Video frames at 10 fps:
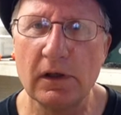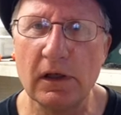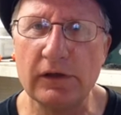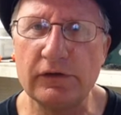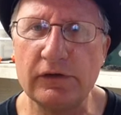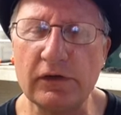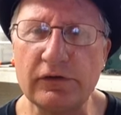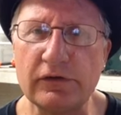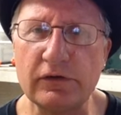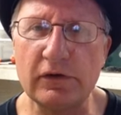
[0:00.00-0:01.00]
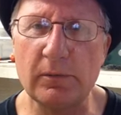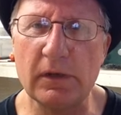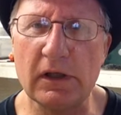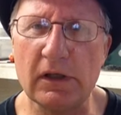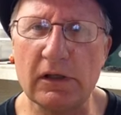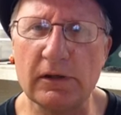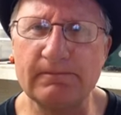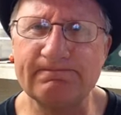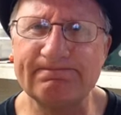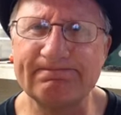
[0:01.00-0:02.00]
it's just, to me,